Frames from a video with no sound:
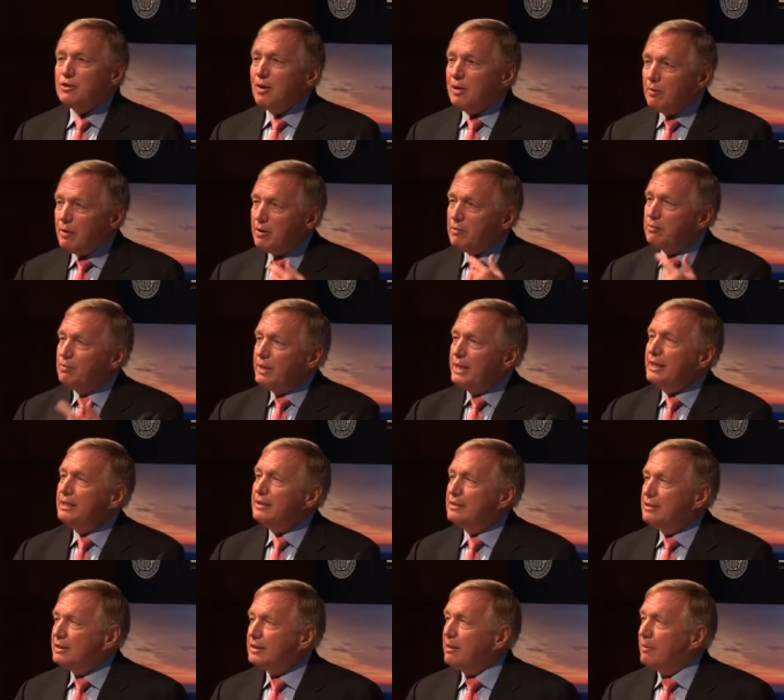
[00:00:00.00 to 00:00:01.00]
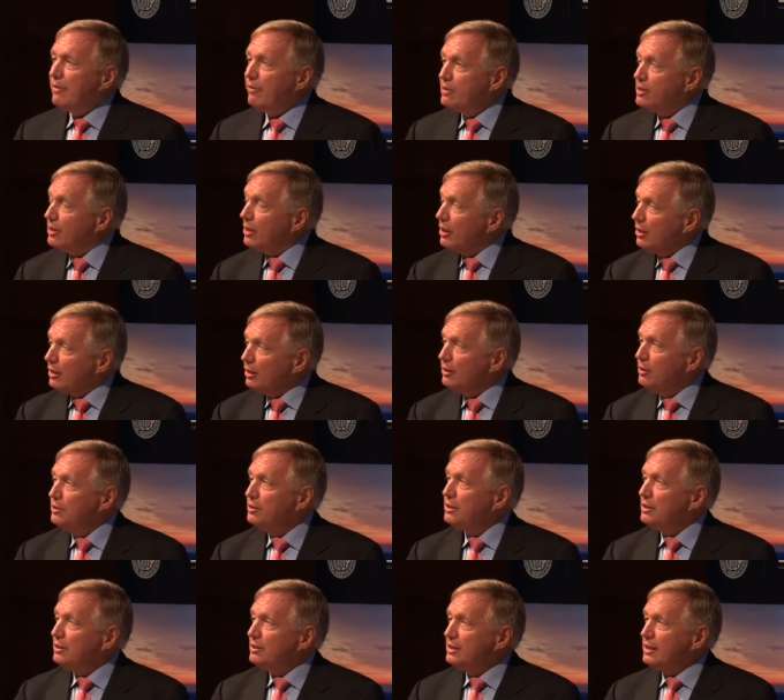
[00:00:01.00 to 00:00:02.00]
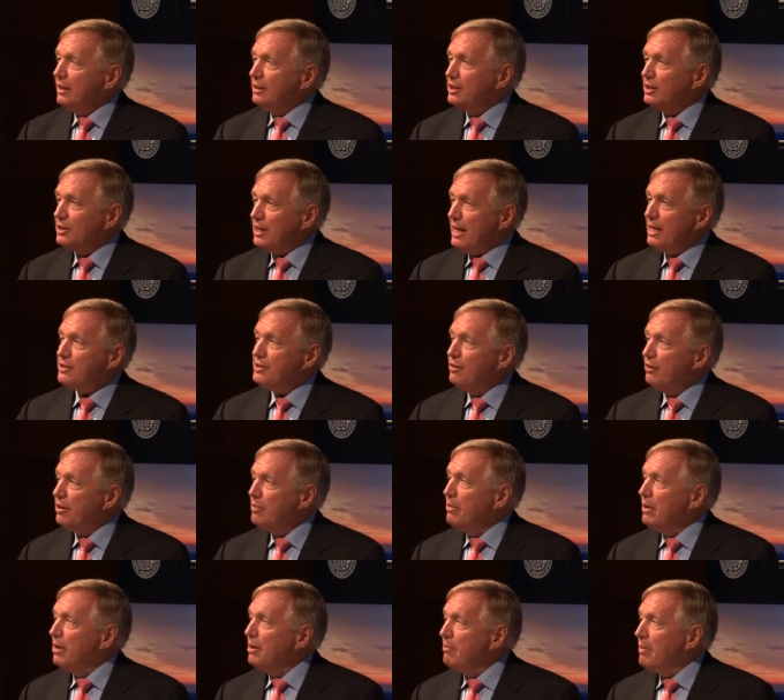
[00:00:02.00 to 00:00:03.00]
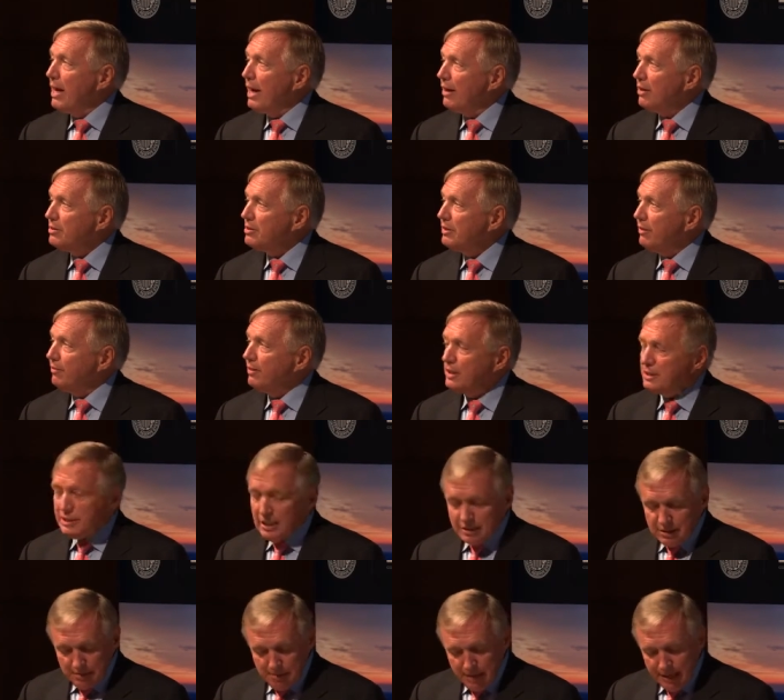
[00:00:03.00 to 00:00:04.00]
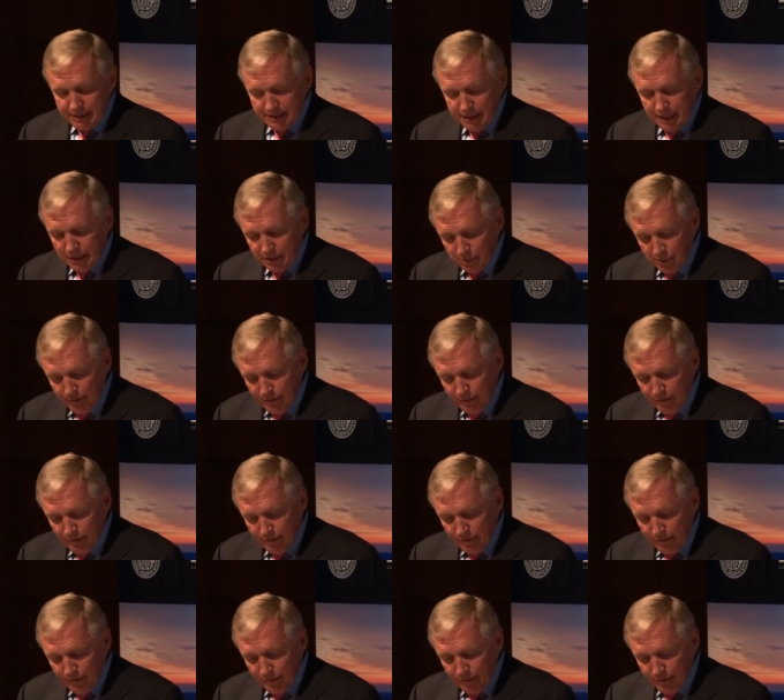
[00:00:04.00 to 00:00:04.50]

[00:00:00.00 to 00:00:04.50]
so I want to read some of his conclusions and just ask you community bankers if this doesn't make sense.